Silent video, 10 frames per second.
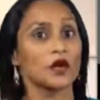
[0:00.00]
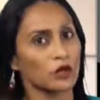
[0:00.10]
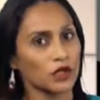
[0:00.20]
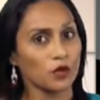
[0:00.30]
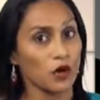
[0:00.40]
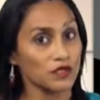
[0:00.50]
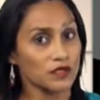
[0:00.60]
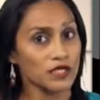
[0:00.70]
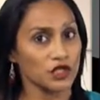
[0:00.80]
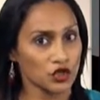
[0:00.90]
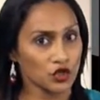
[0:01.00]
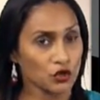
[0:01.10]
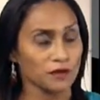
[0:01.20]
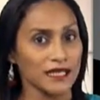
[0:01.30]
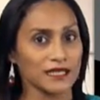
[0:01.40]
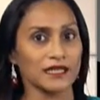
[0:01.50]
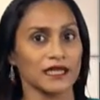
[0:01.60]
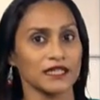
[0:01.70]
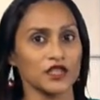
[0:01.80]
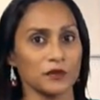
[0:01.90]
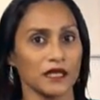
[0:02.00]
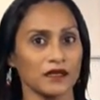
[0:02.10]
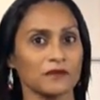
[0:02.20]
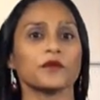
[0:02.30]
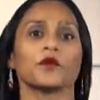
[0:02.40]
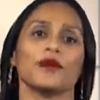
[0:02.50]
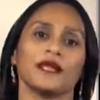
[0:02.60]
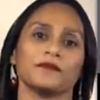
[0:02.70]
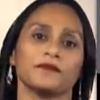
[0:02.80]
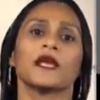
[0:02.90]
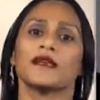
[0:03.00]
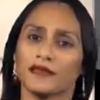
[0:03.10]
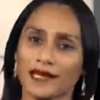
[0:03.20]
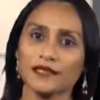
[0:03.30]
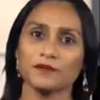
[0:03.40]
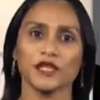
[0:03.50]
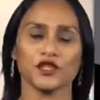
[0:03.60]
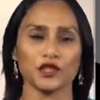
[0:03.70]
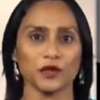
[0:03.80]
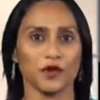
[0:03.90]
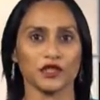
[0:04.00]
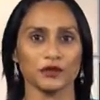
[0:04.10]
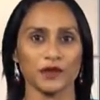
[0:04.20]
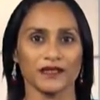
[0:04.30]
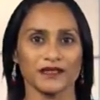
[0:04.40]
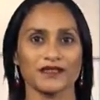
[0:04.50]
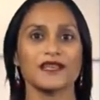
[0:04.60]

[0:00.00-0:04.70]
What quantities should you be eating at each meal? Well, that depends on your body weight.